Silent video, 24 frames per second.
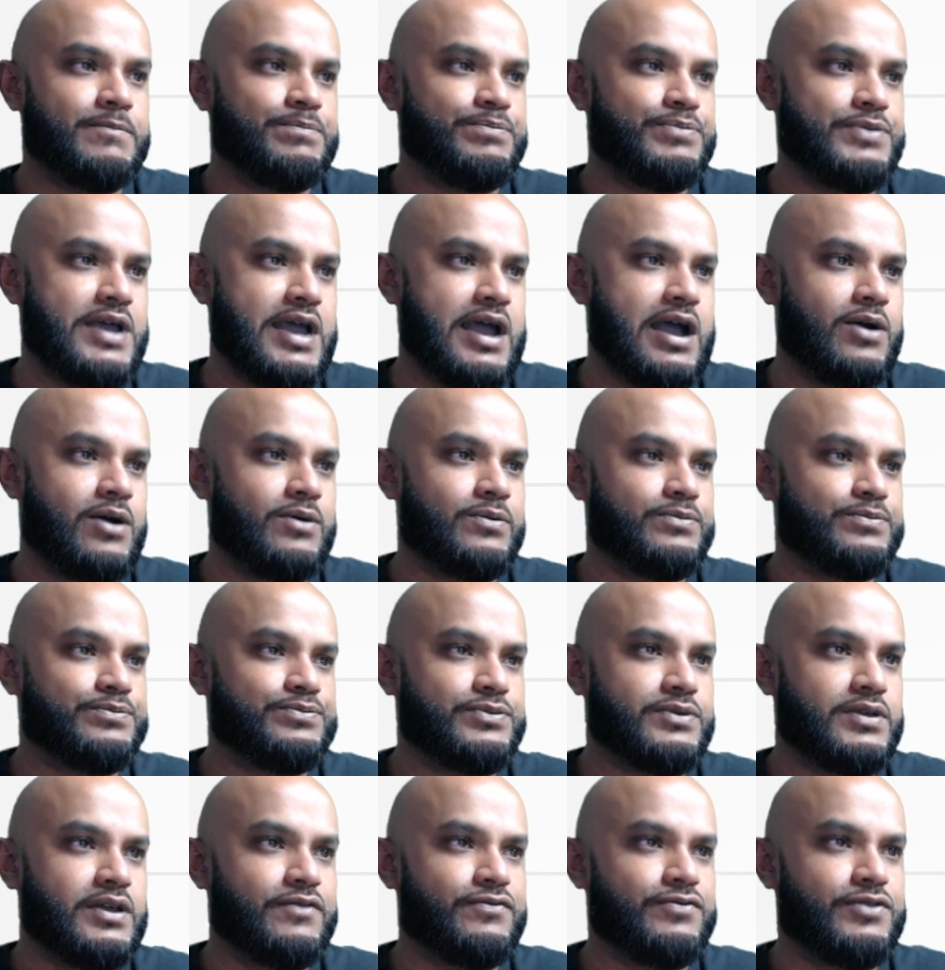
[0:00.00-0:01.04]
Now,
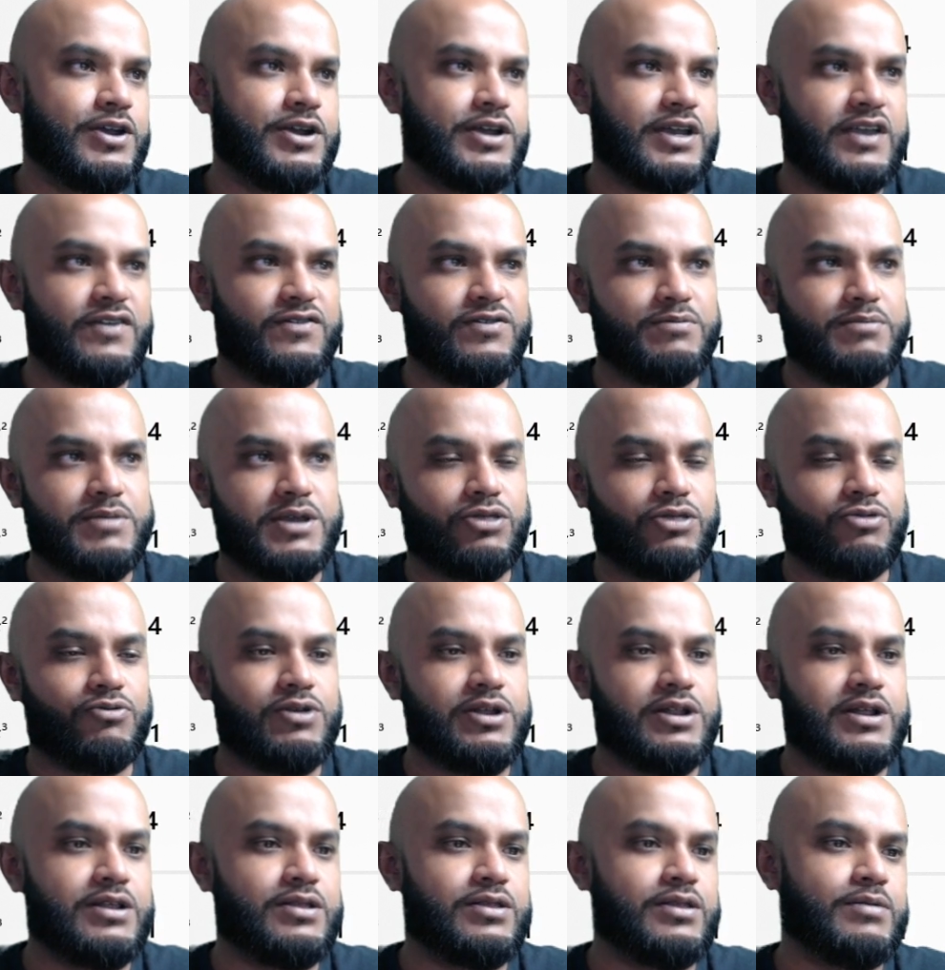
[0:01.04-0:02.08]
if they're giving me
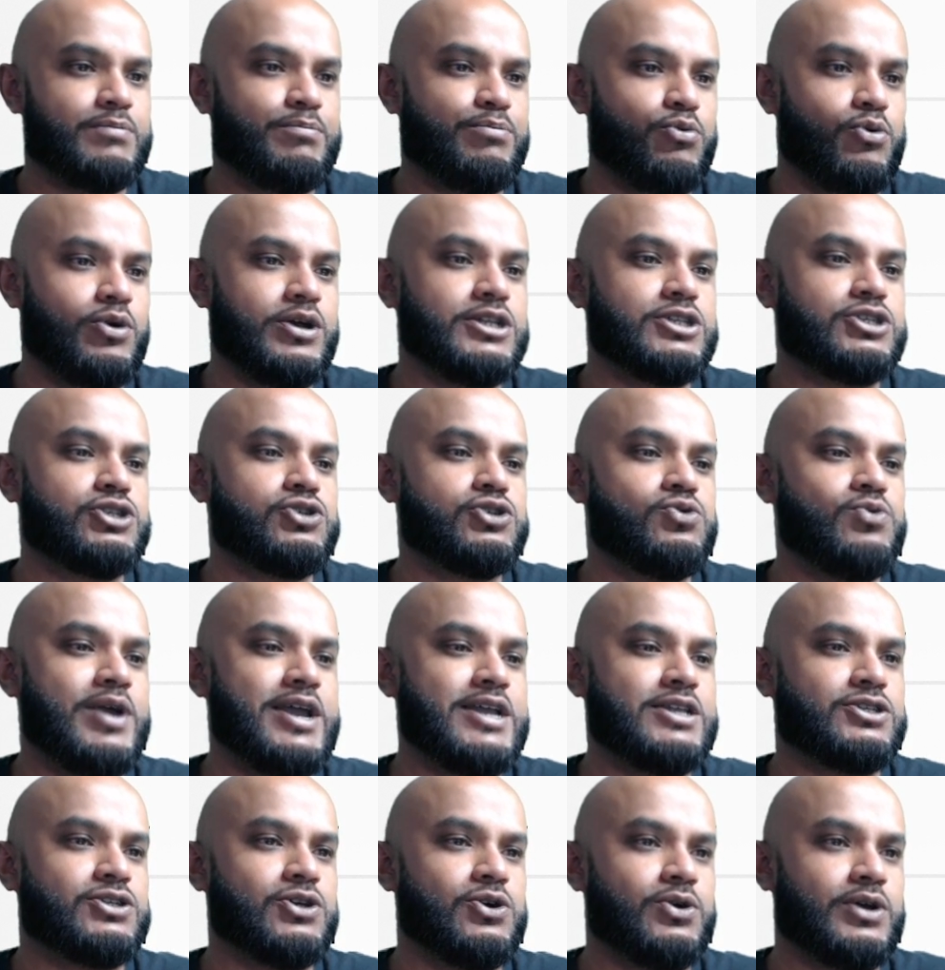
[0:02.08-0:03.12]

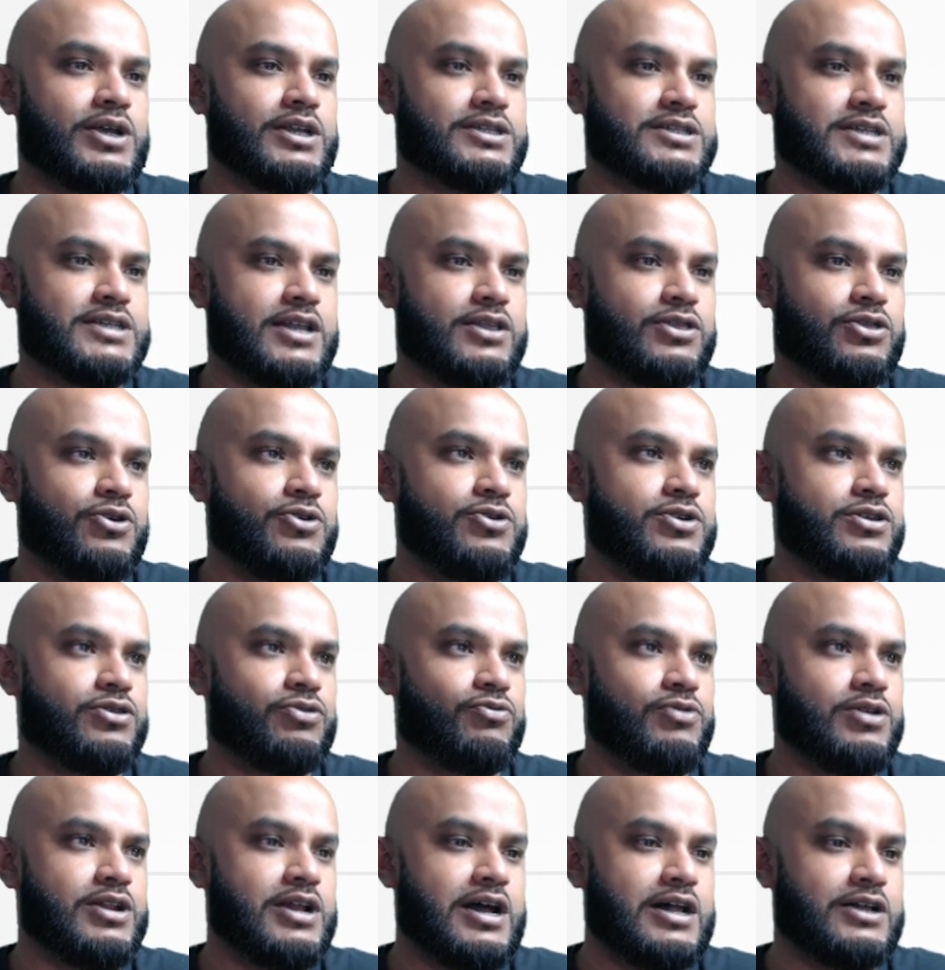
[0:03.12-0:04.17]
3.28 tokens at
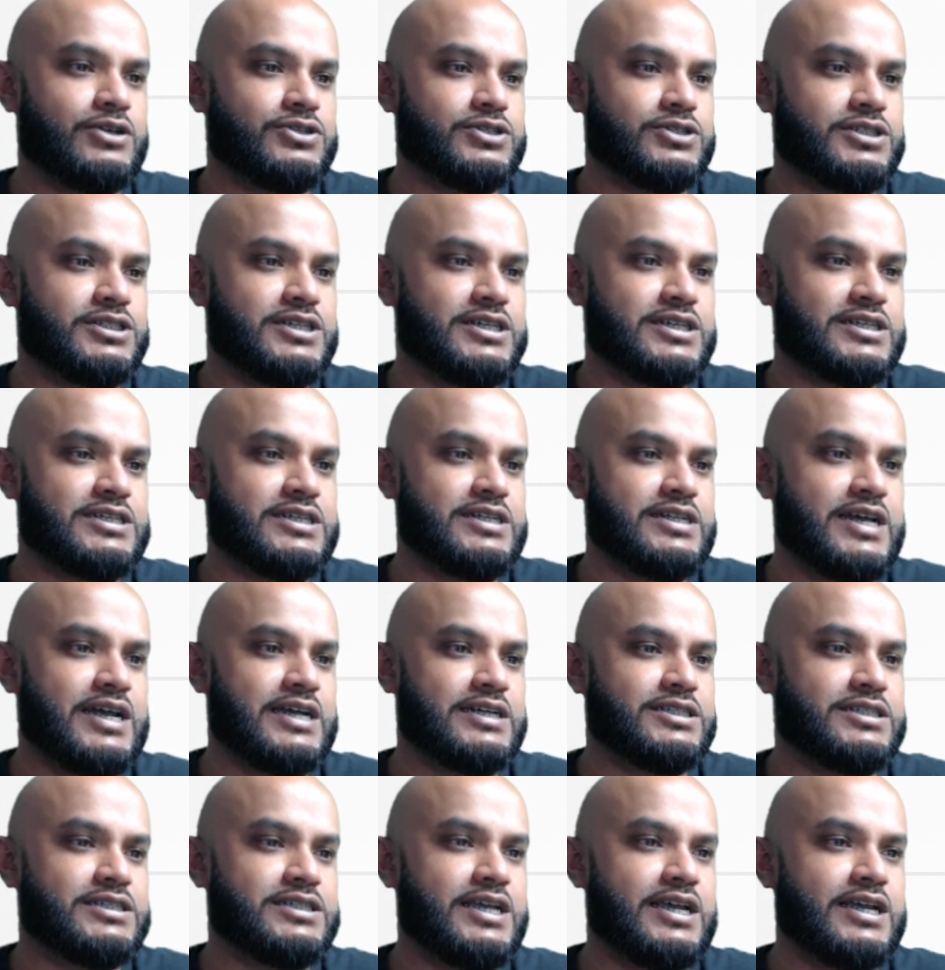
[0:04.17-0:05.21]

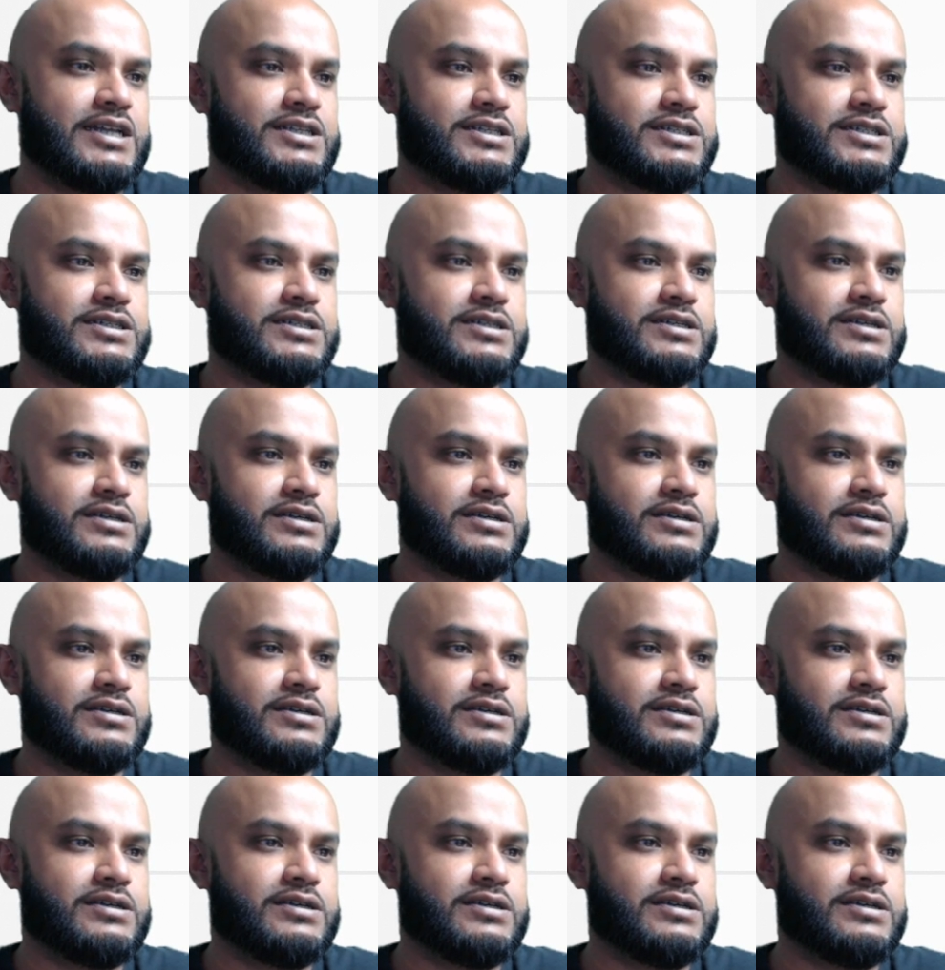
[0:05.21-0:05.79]
$33.69,